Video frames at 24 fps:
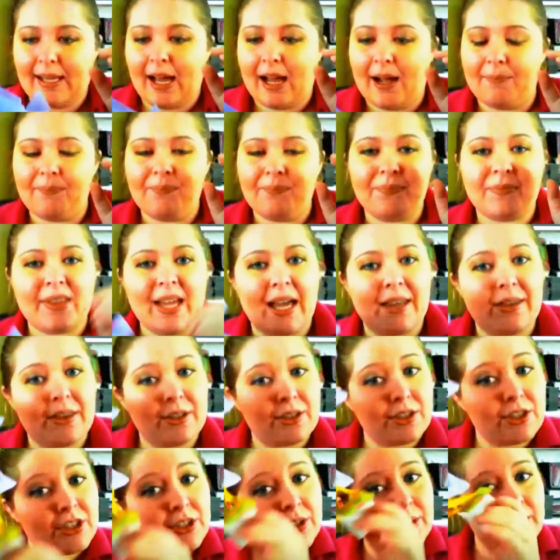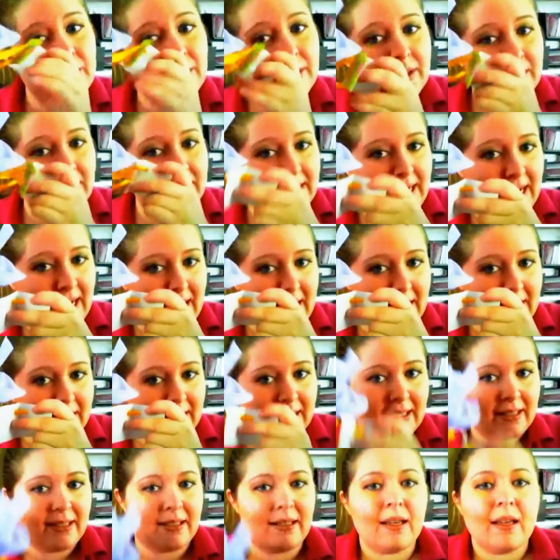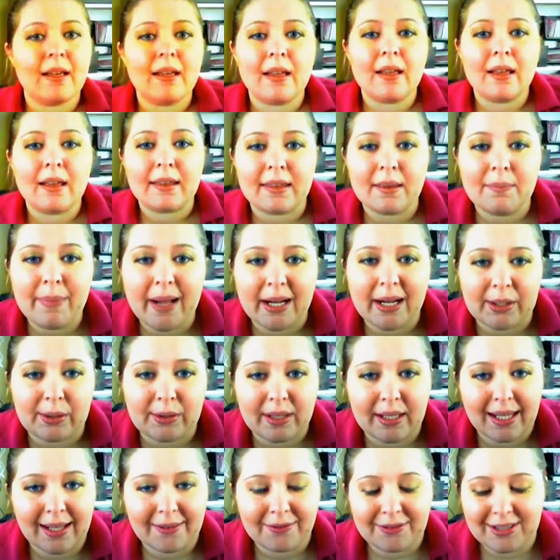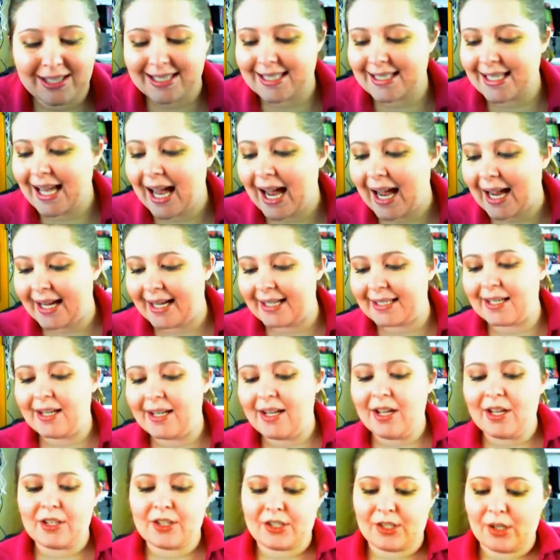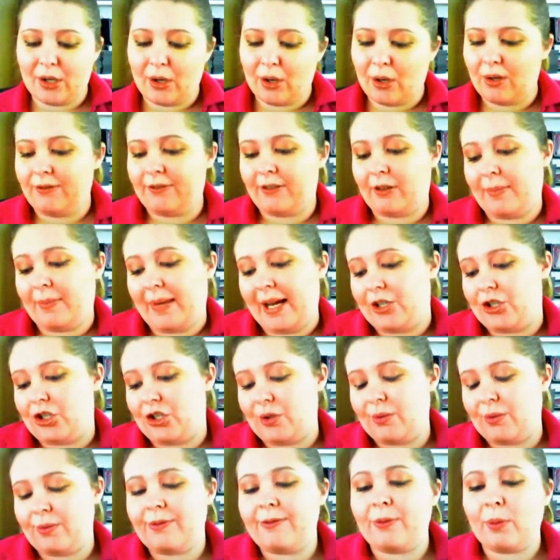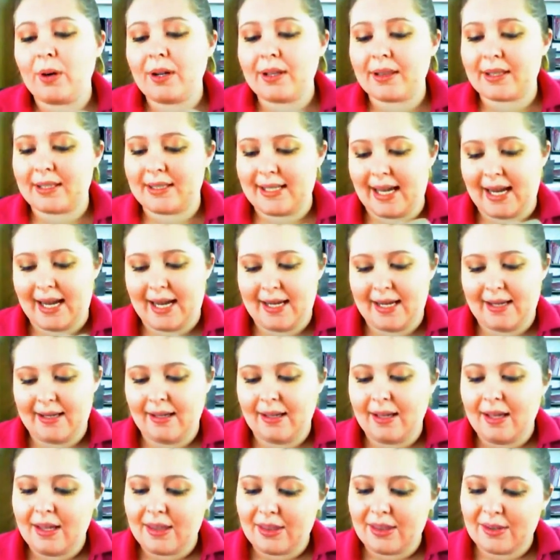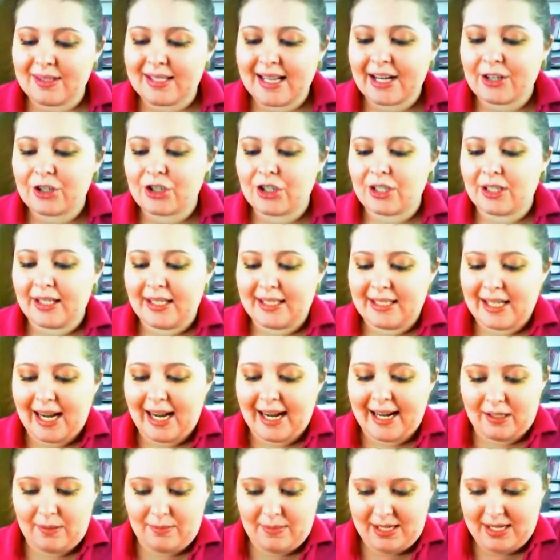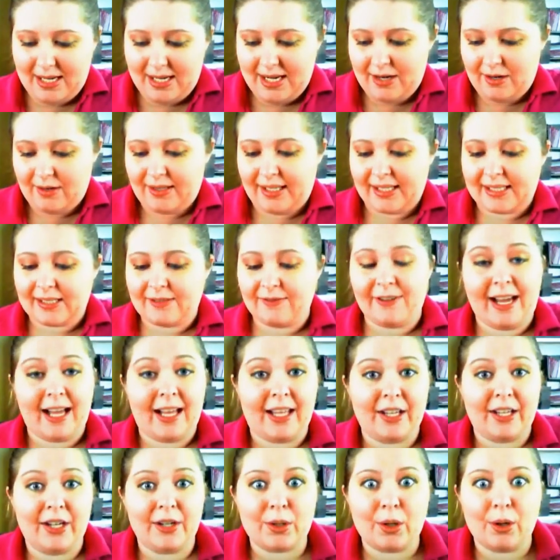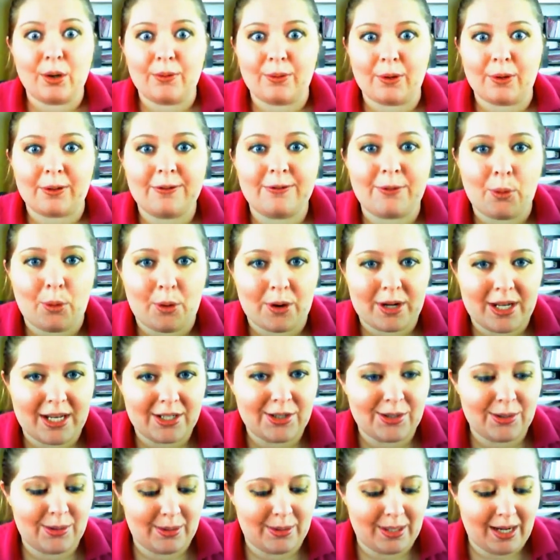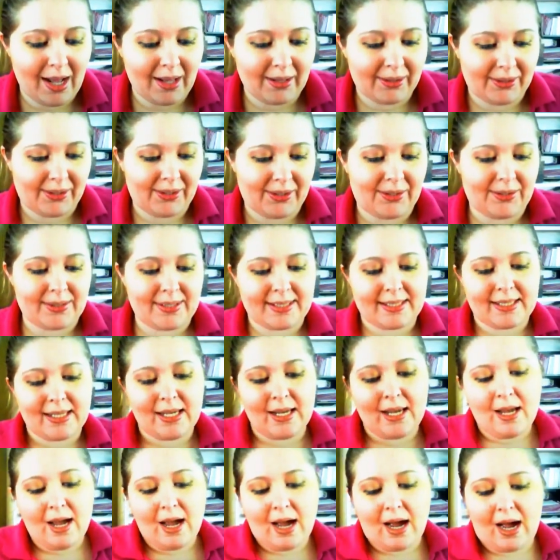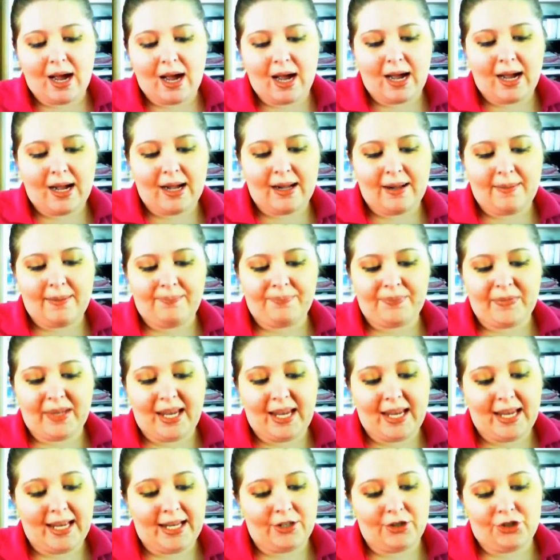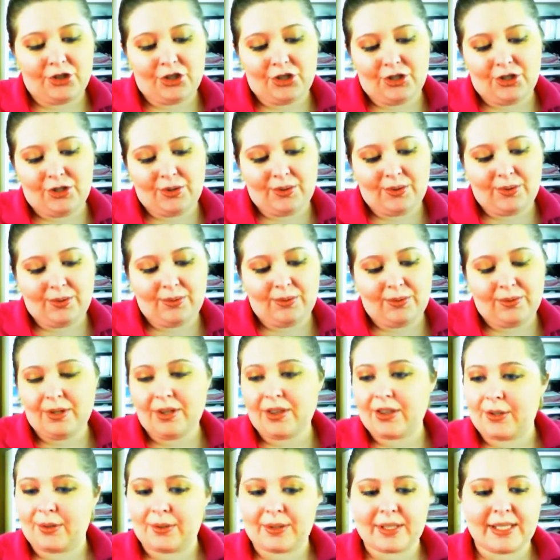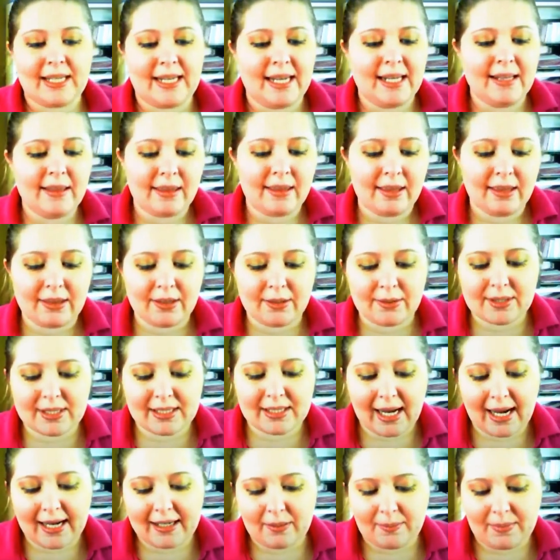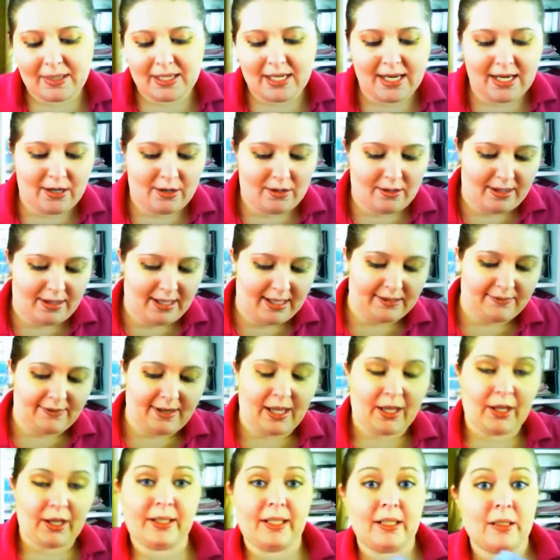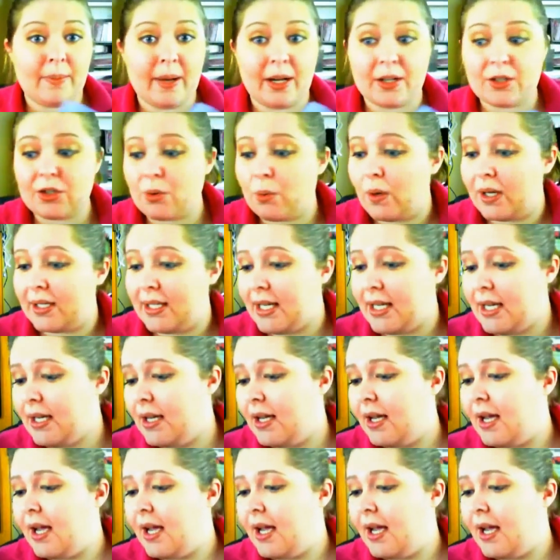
that the sooner the date, the better the gift inside. So for my June 4th date, there's actually an item in here that's valued over $42. And June 13th, there's an item in here that's valued at about $20.